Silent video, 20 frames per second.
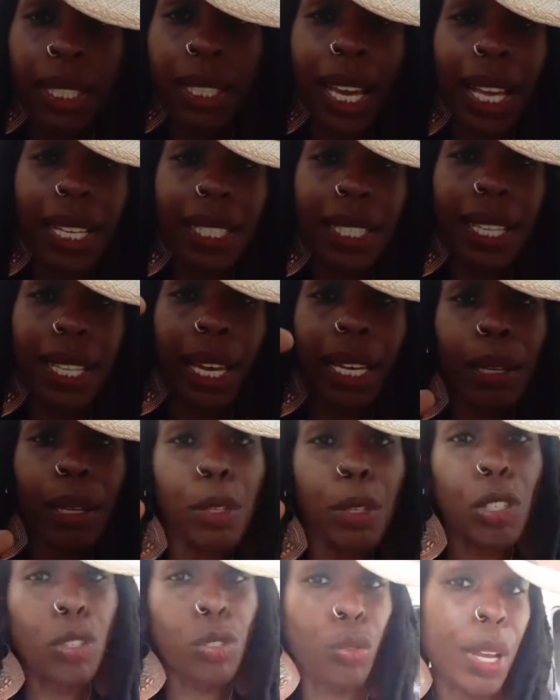Yes, like up
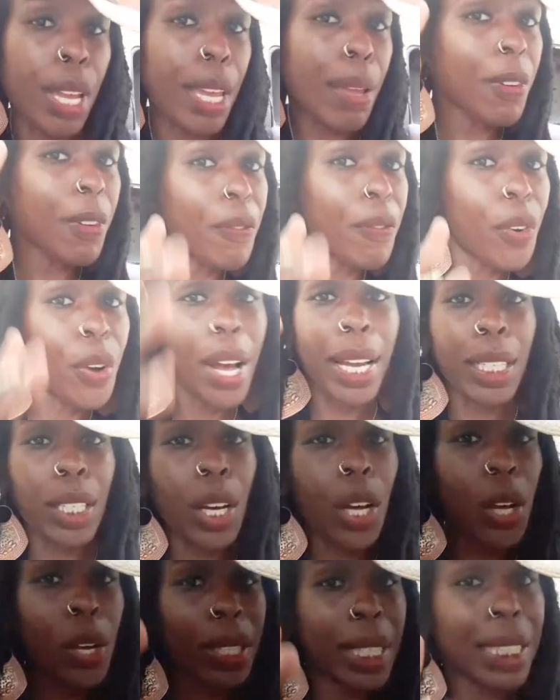the stream before I
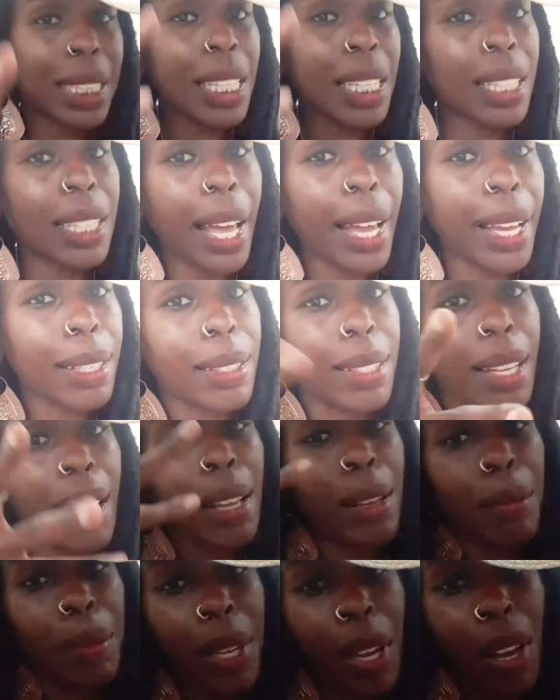go. Get the lights
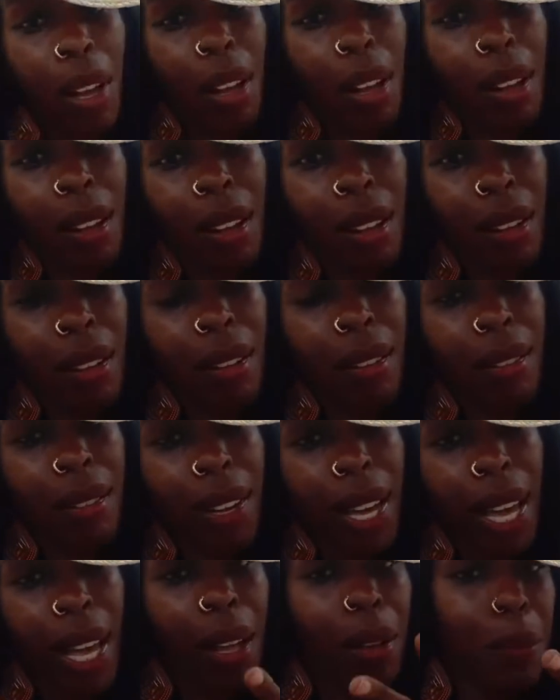up,
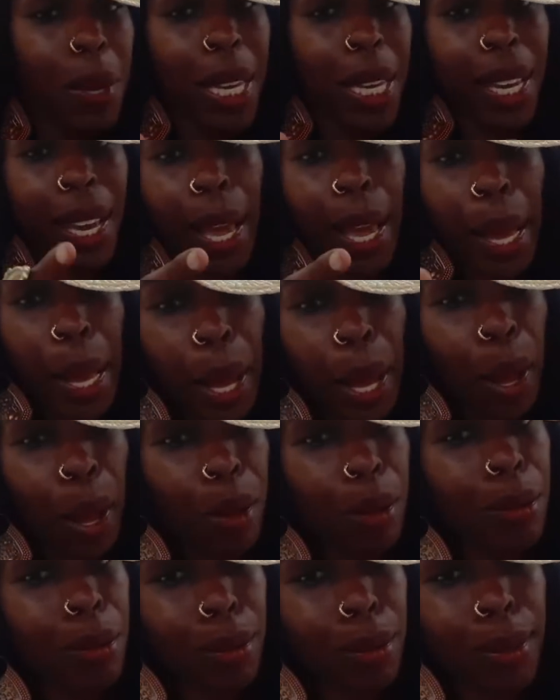y'all. Help me out.